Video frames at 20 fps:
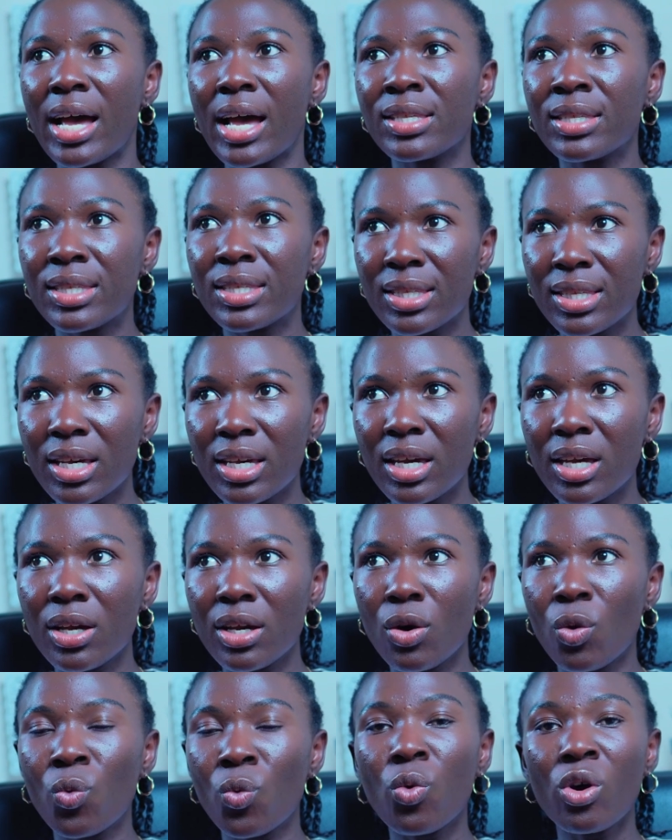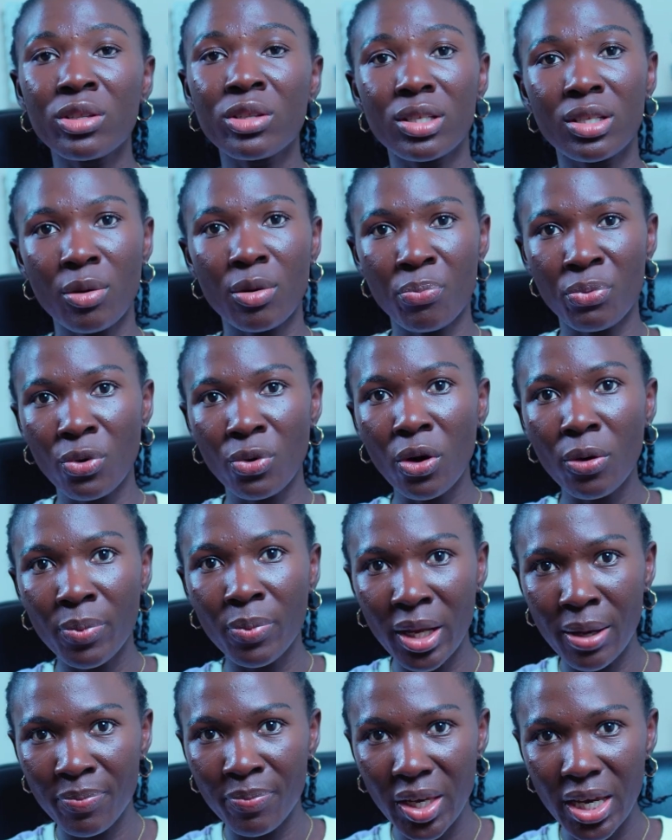and see what the
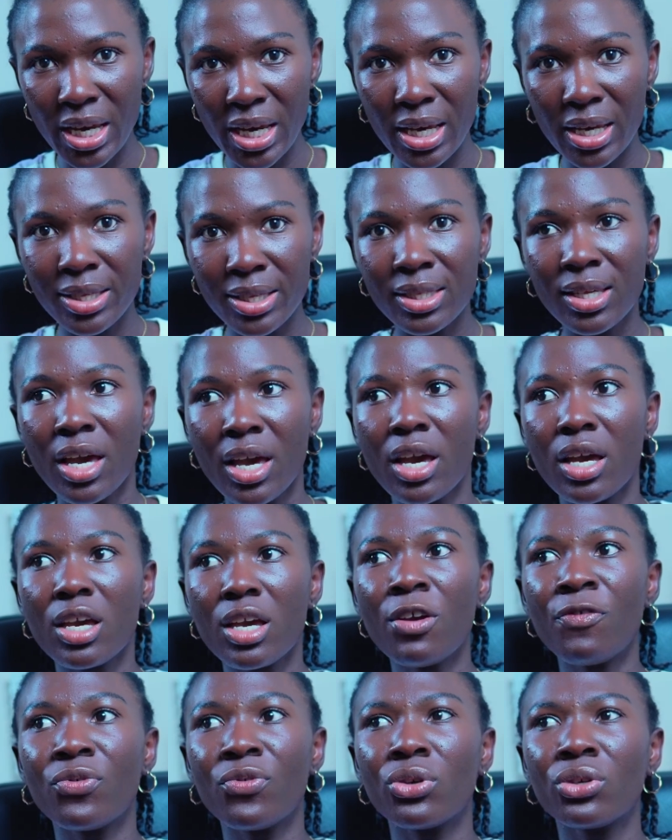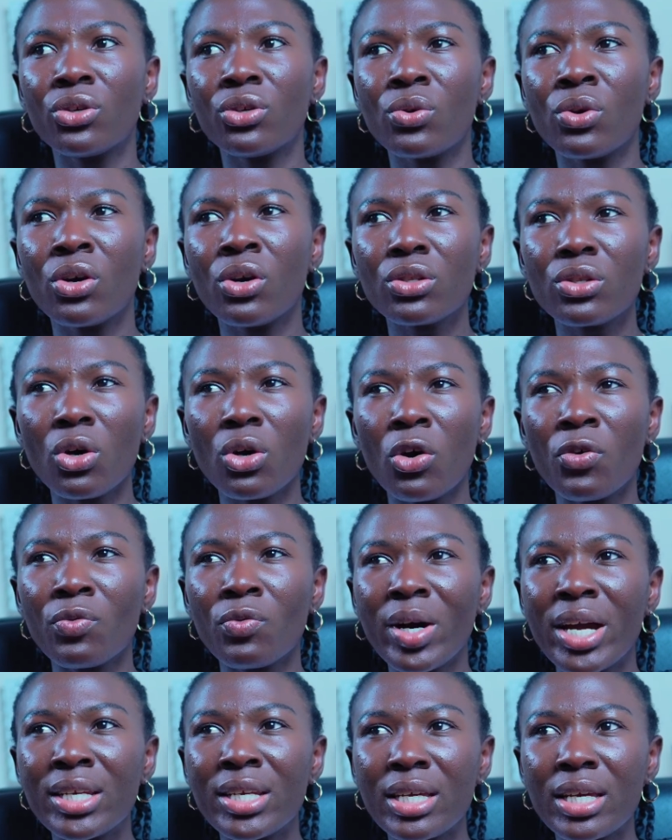problem is. If you do not
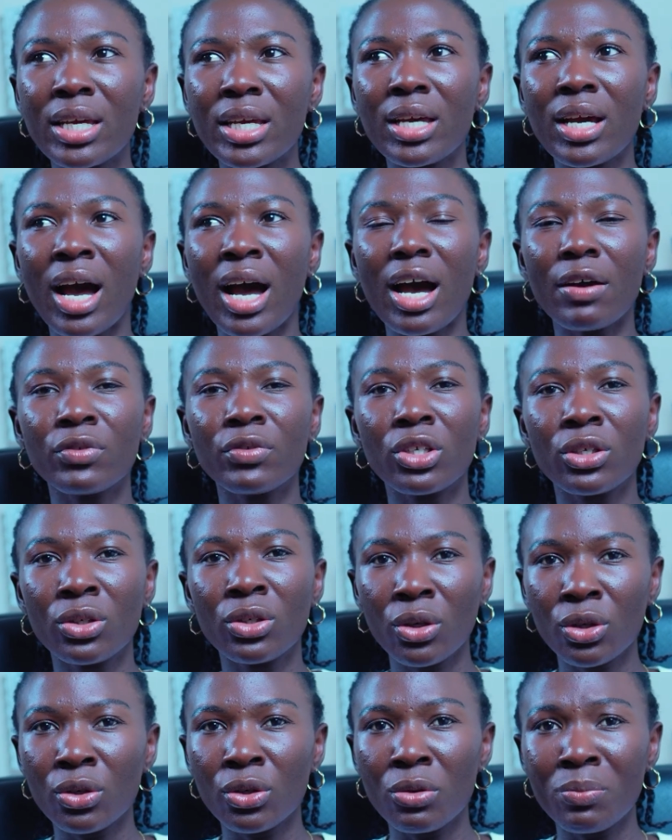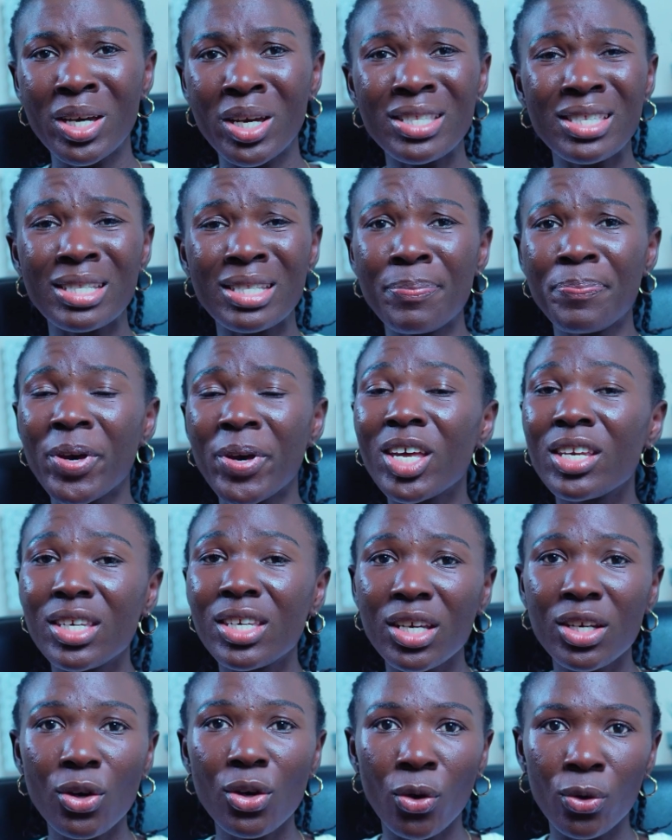already have the documents,
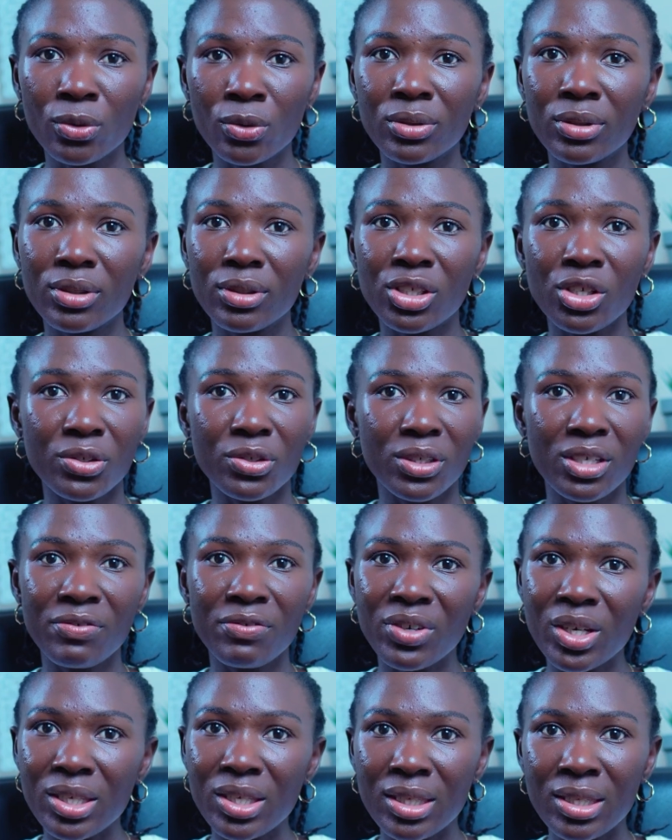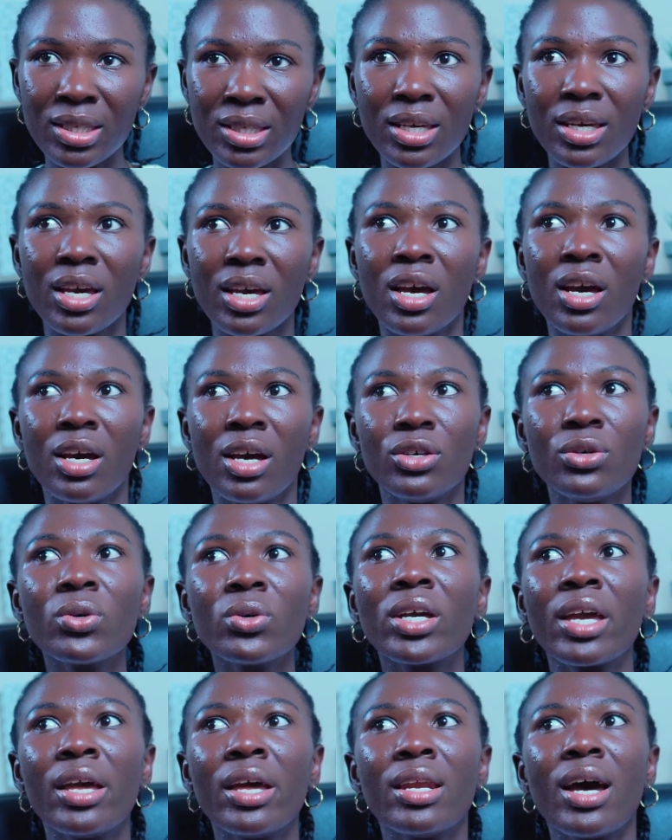depending on the university,
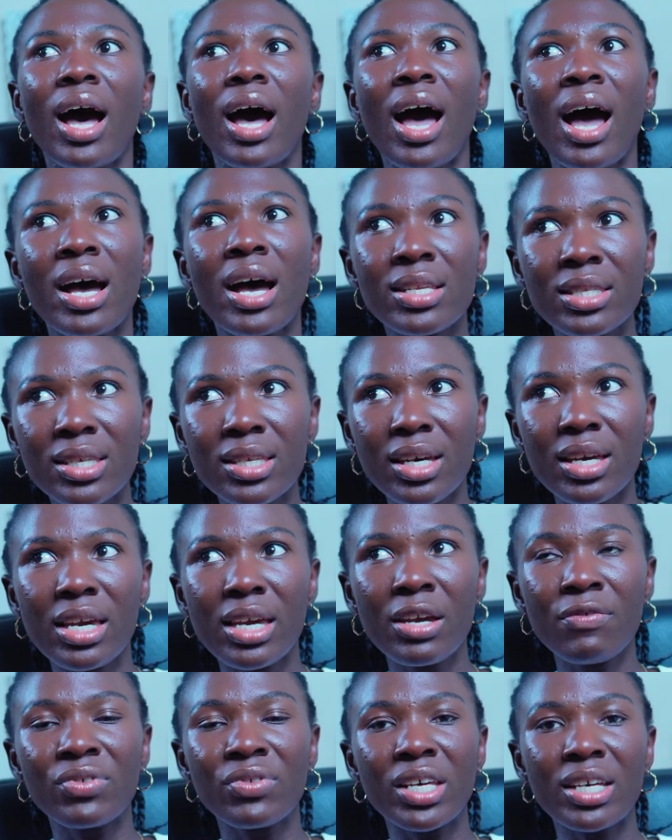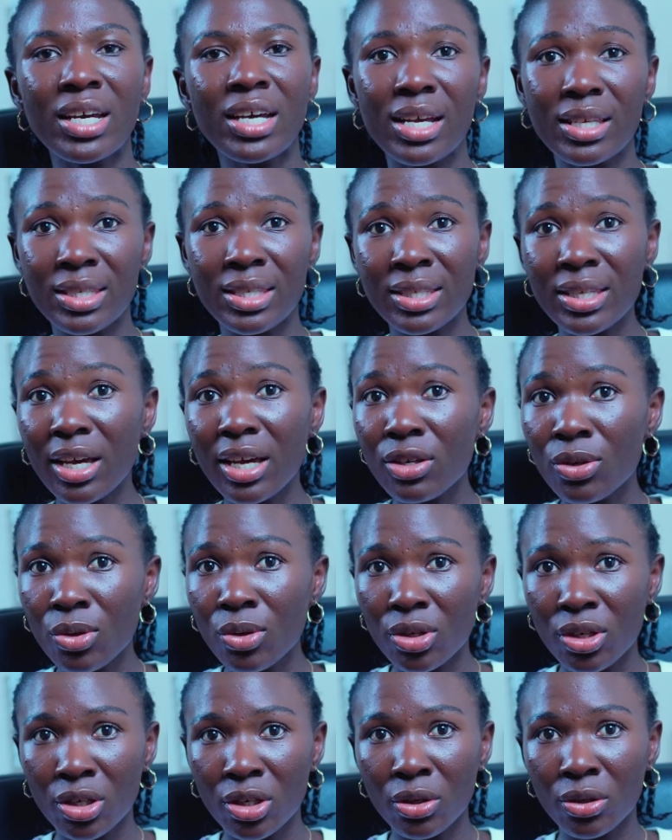you can ask if they can send
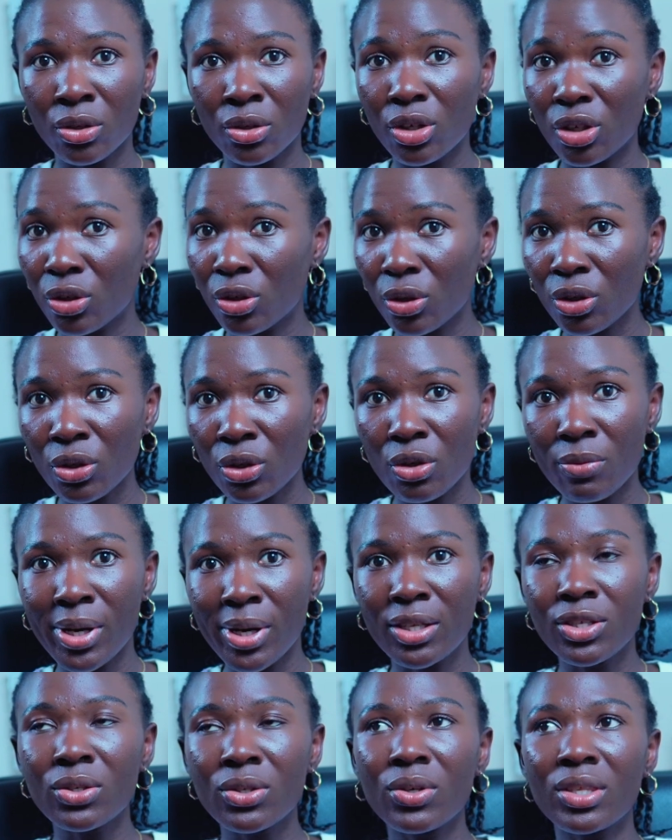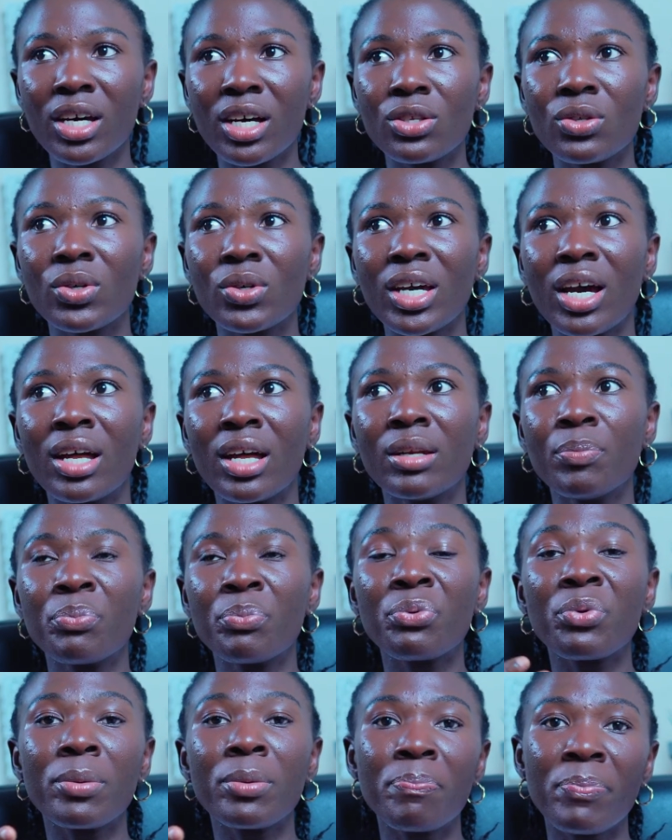you the documents so that you can
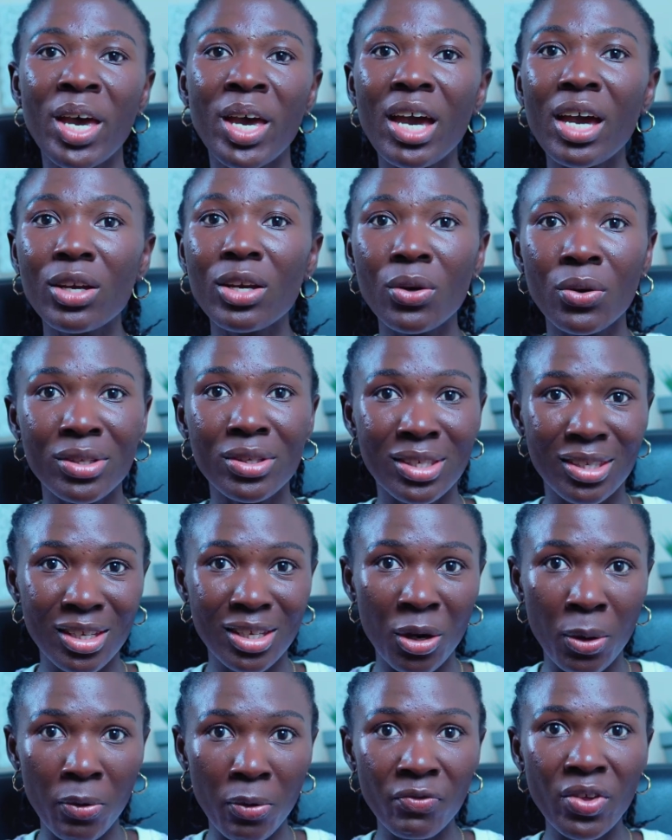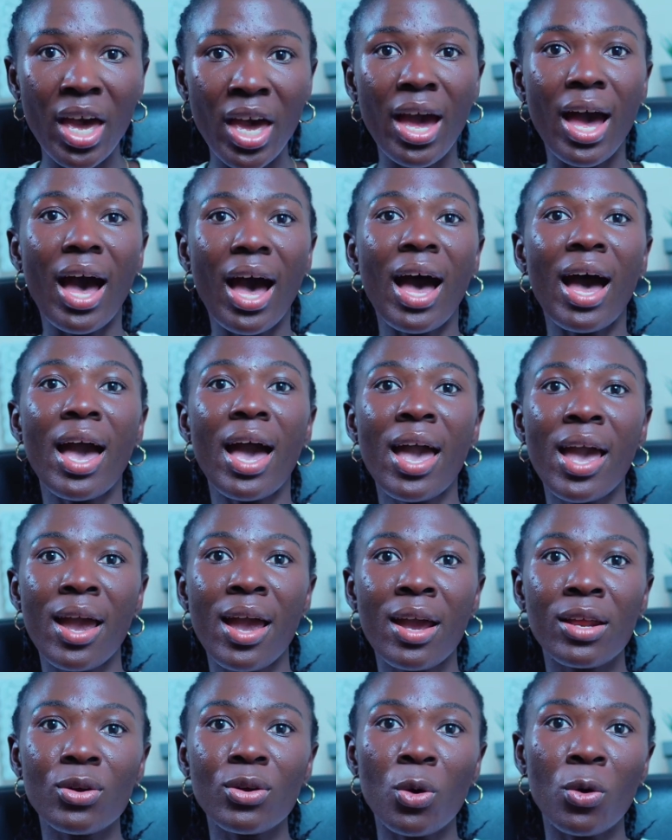prepare yourself
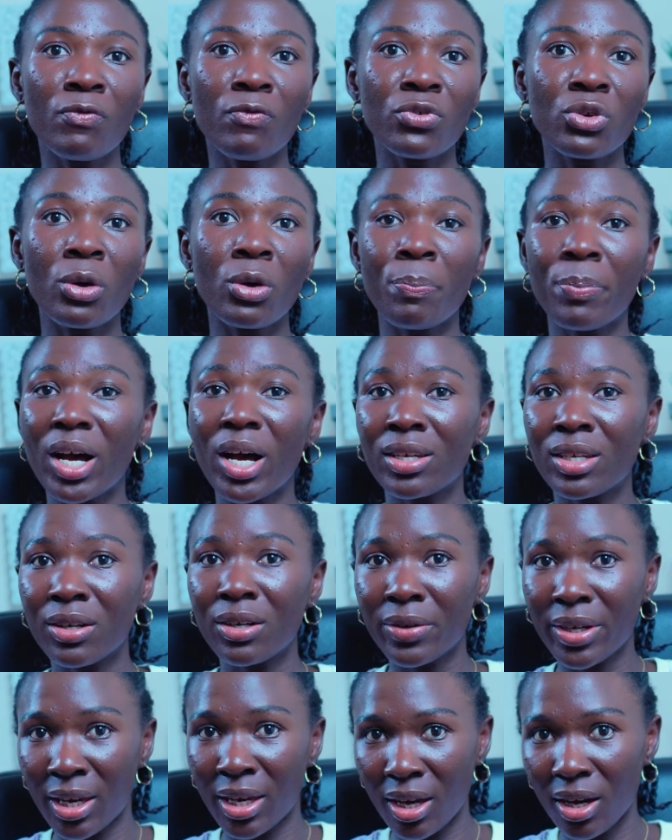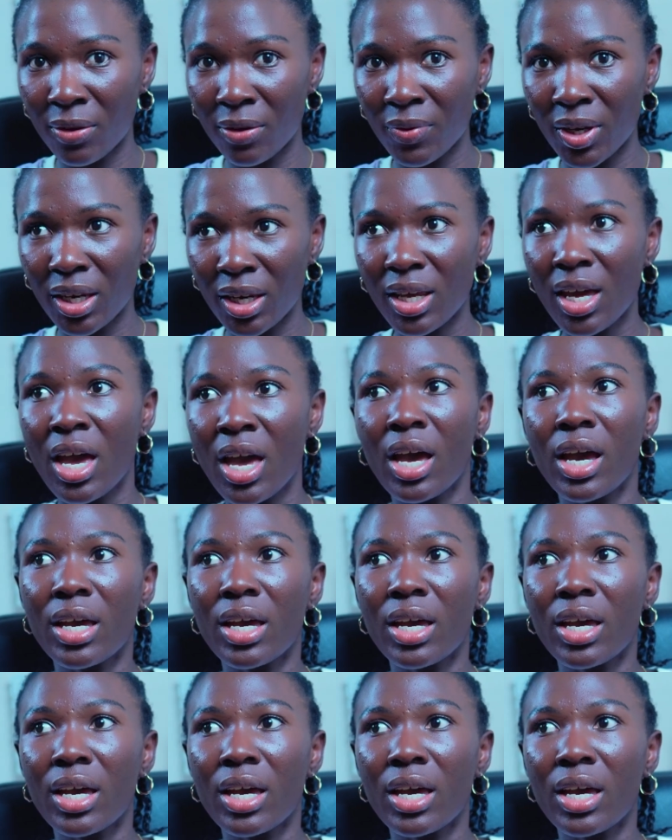ahead of your panel hearing.